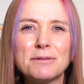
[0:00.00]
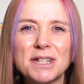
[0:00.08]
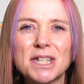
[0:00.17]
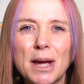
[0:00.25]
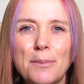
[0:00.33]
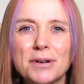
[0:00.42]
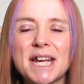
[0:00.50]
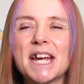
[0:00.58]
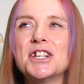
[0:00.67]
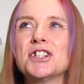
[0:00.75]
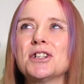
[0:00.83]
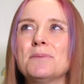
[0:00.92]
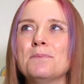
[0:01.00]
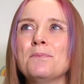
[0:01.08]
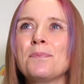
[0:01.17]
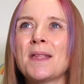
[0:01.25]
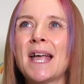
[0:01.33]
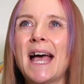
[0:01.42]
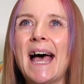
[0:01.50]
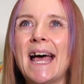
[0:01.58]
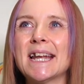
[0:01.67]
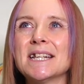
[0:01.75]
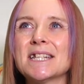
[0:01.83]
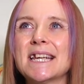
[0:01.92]
to interpretation,
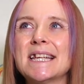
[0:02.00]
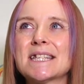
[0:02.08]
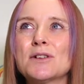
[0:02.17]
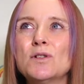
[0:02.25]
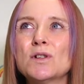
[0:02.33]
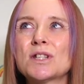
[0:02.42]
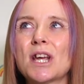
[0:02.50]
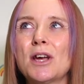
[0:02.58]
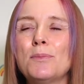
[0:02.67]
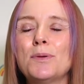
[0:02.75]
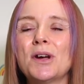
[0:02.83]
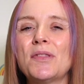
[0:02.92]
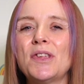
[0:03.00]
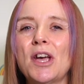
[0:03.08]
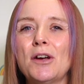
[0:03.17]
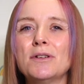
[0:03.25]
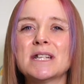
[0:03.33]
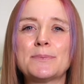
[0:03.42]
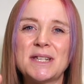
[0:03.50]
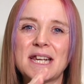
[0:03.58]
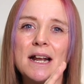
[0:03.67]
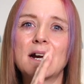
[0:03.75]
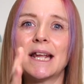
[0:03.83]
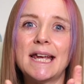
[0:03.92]
and it's also putting the onus,
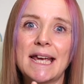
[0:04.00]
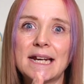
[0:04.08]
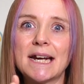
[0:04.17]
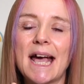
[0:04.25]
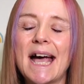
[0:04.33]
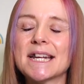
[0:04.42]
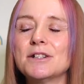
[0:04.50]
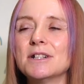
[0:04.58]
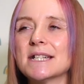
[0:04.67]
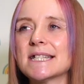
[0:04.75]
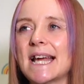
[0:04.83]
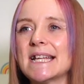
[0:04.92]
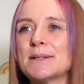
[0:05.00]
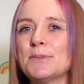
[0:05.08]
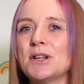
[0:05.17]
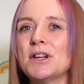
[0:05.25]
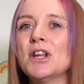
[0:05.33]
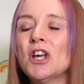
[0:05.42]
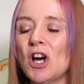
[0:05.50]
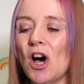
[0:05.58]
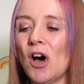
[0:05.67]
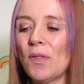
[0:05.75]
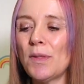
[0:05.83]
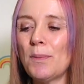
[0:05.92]
particularly in an adult assessment,
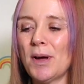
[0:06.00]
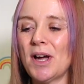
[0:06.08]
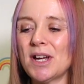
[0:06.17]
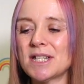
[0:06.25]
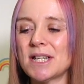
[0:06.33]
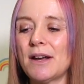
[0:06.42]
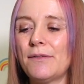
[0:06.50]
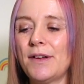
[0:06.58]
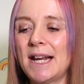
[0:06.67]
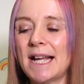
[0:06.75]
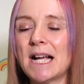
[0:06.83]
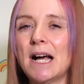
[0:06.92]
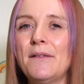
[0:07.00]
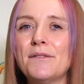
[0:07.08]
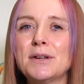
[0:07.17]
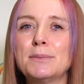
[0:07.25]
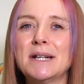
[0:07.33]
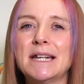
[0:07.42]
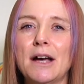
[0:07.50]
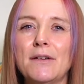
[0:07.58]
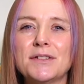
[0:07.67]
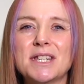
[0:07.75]
on the person feeling comfortable enough